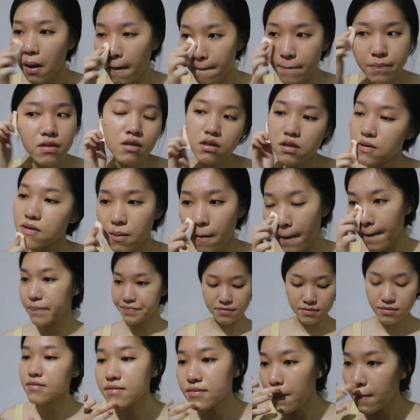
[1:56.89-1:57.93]
will have
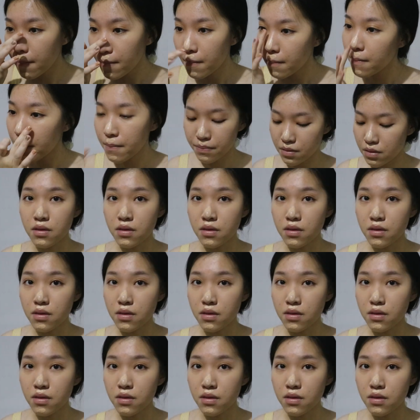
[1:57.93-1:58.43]
to do.